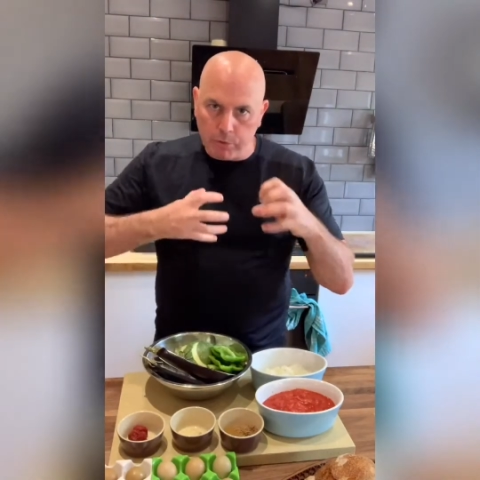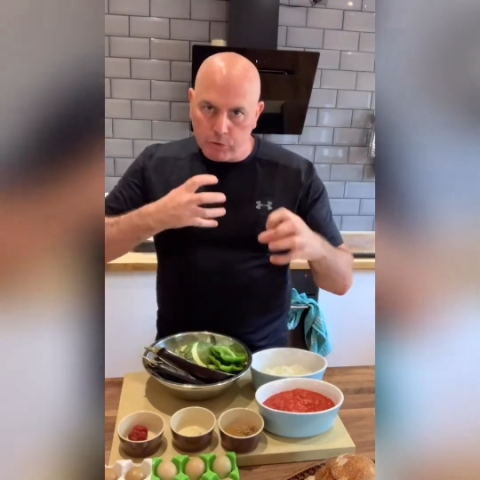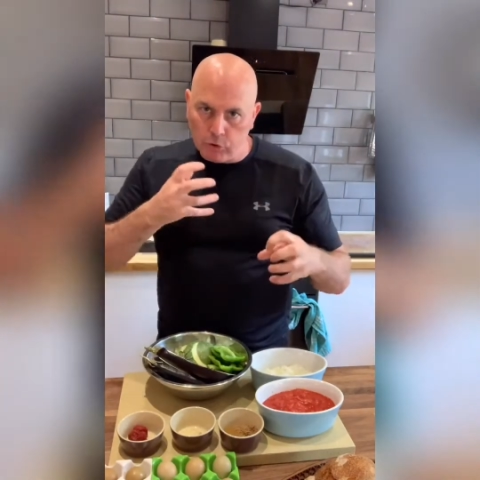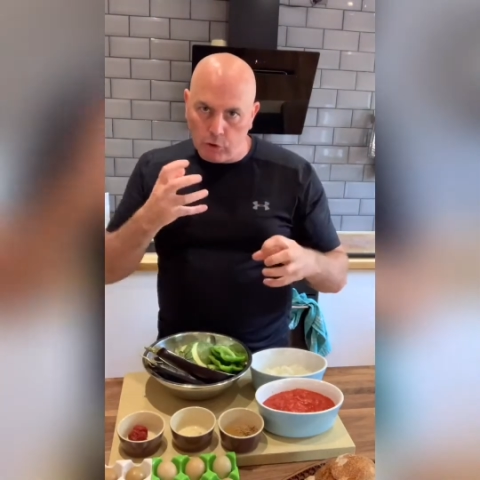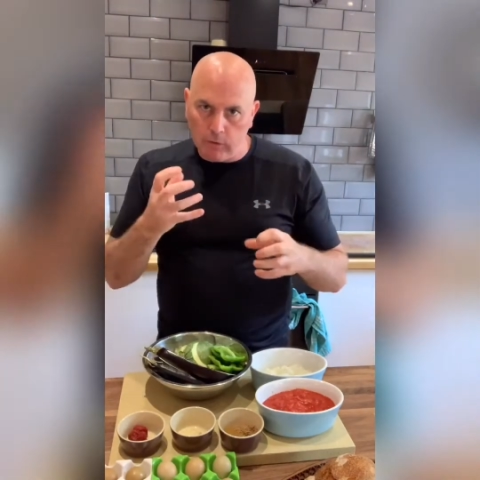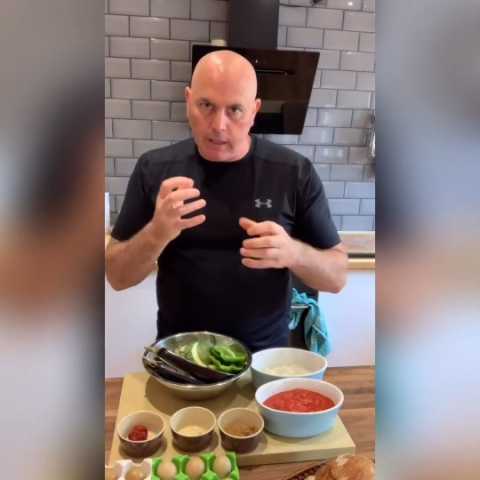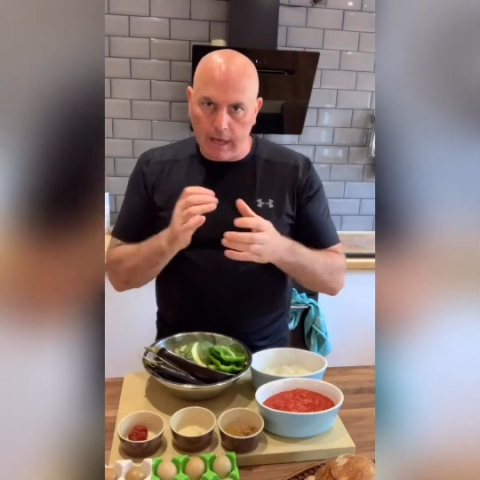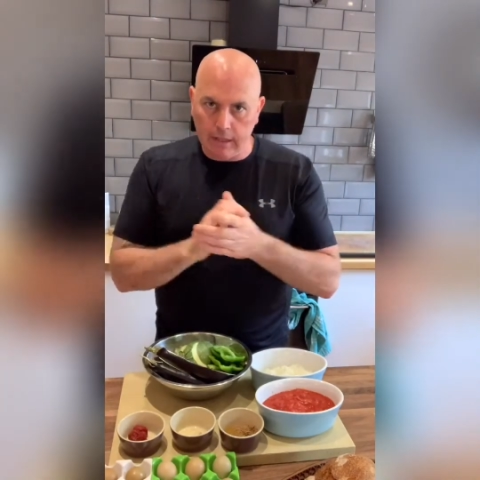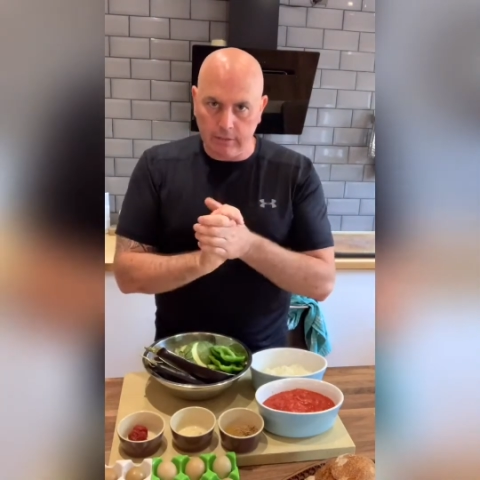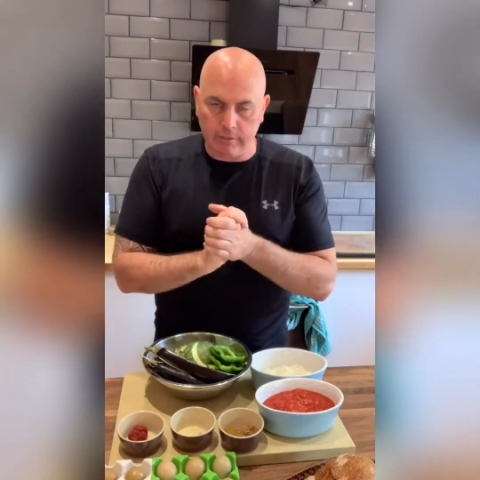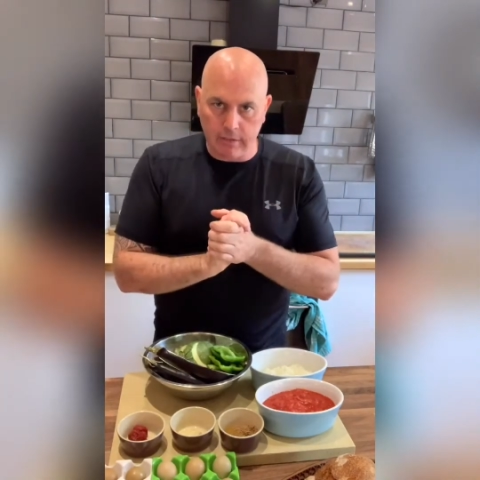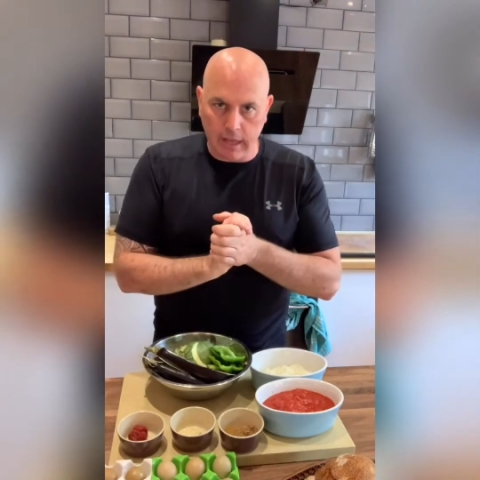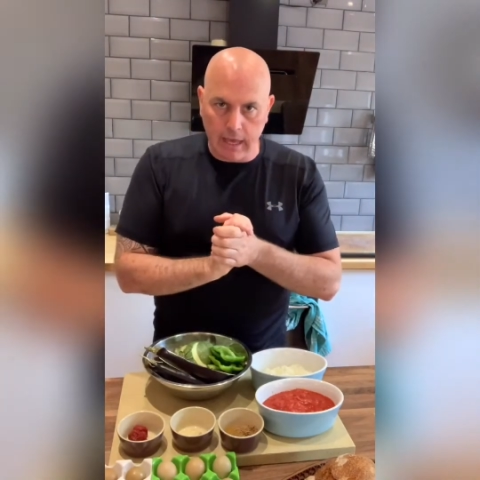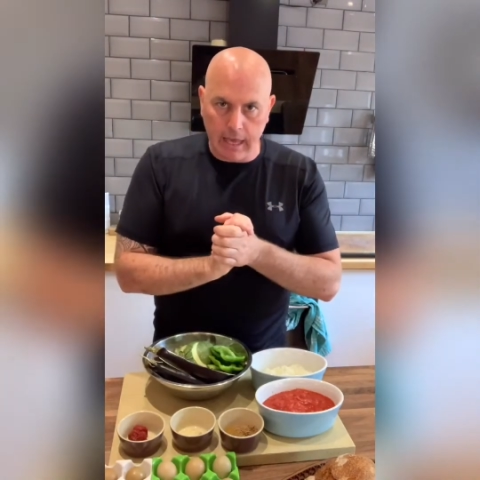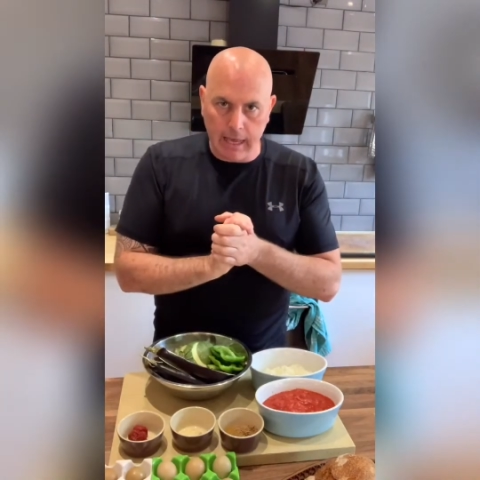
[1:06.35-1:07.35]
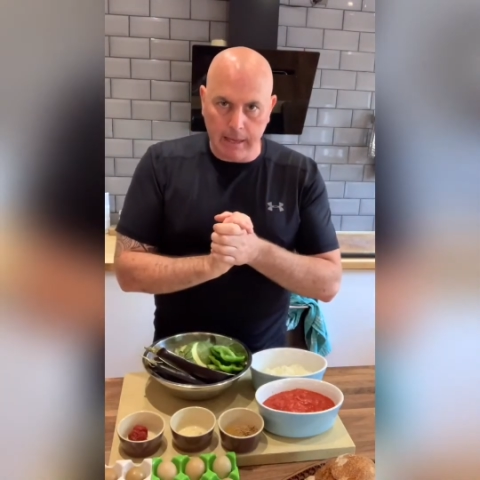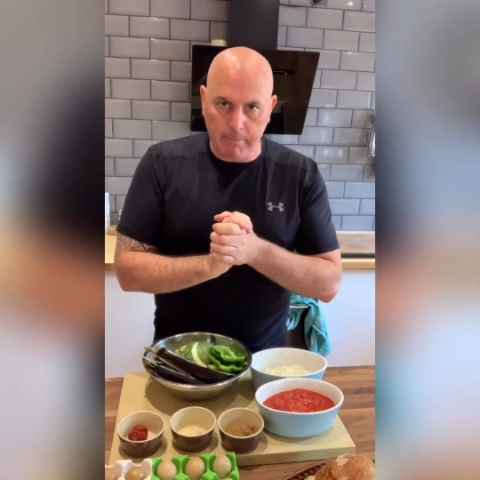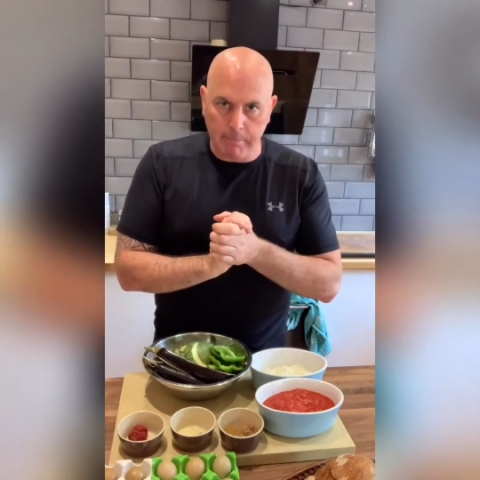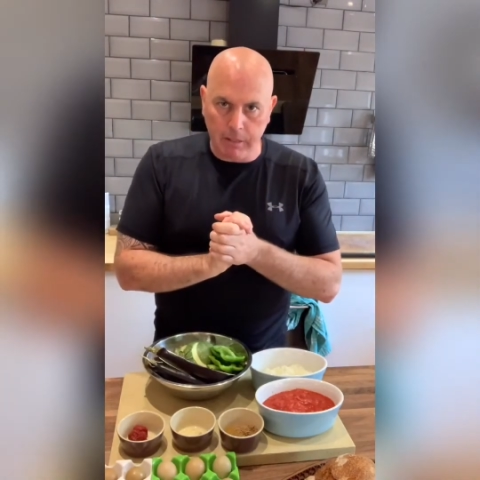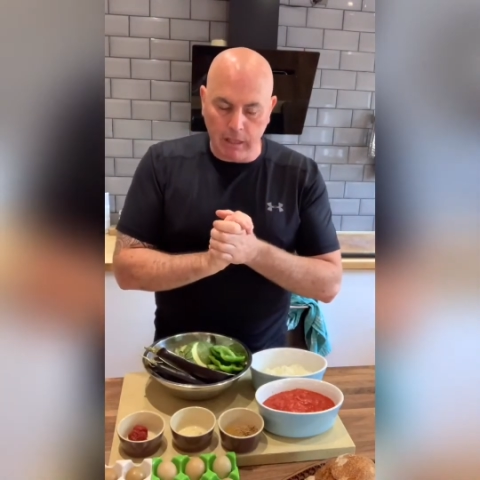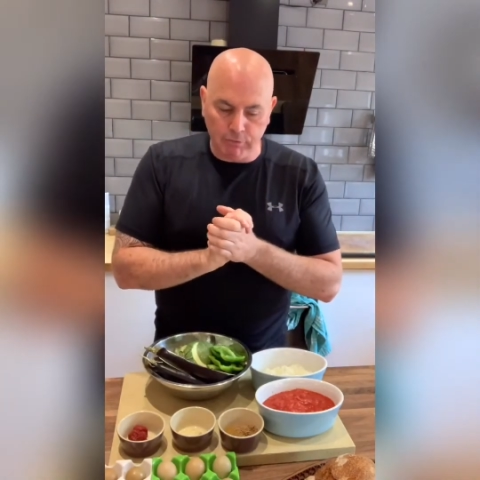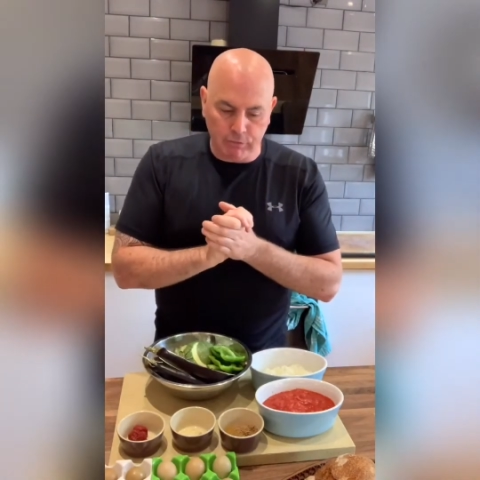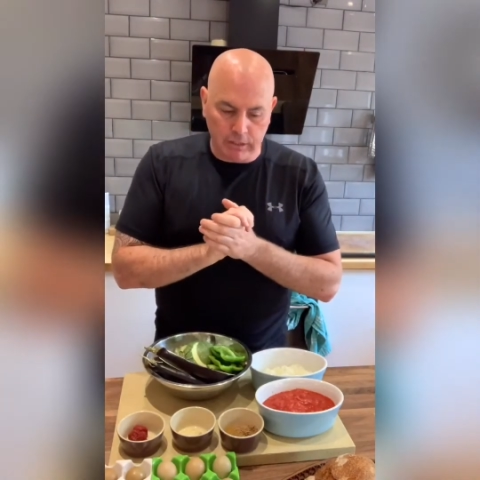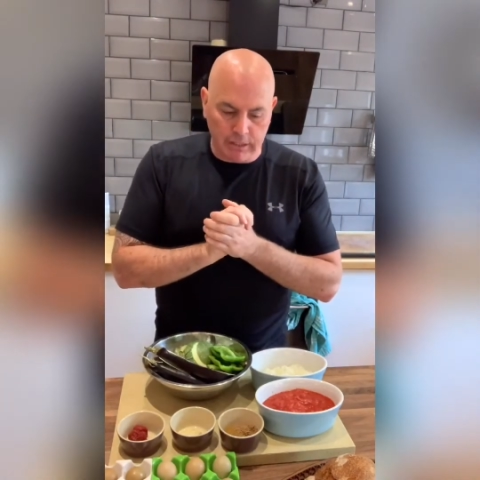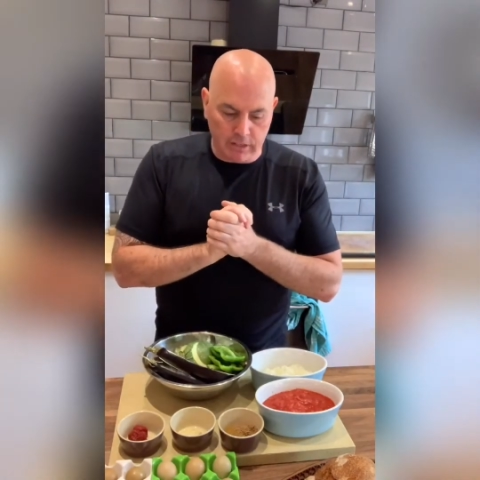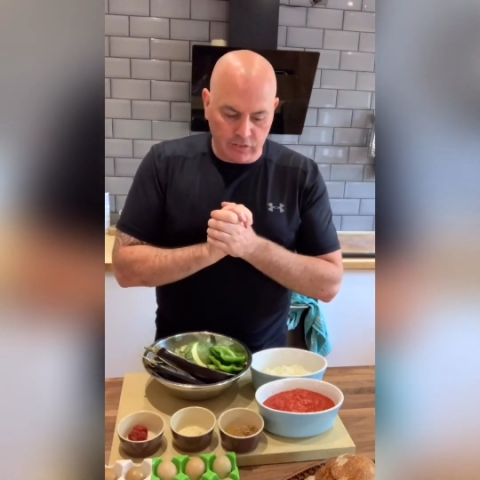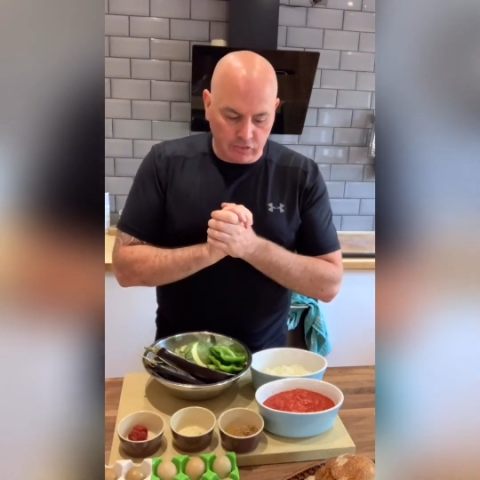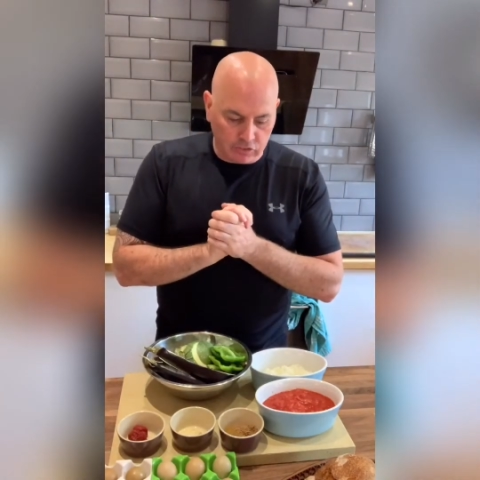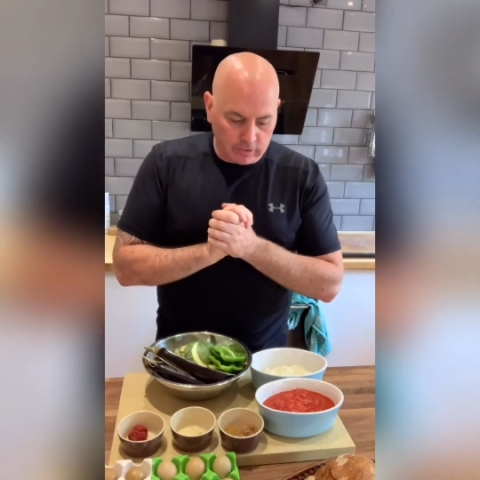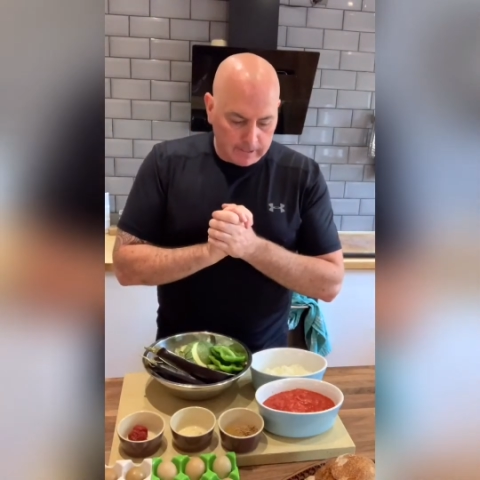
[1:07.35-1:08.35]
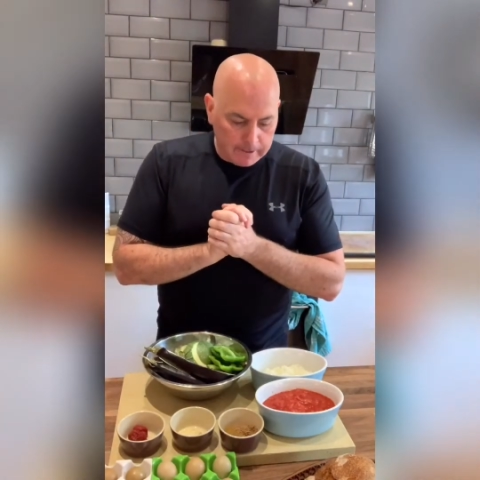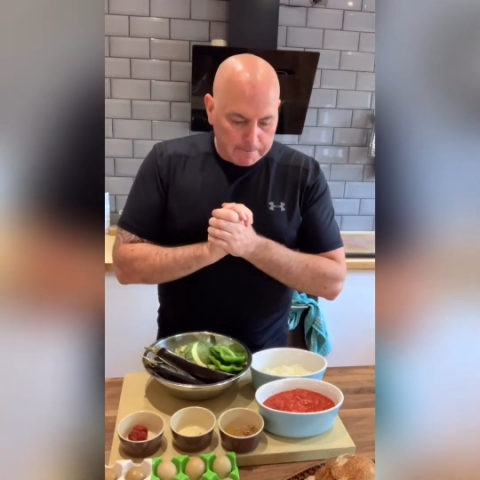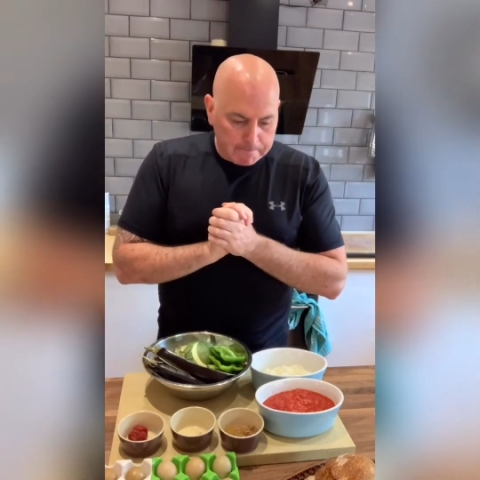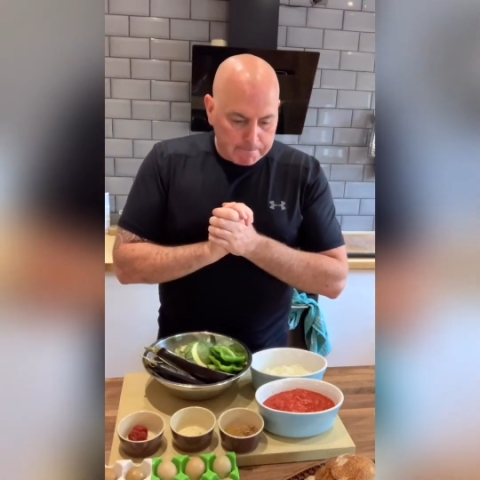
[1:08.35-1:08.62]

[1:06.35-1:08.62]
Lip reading: with all that loveliness.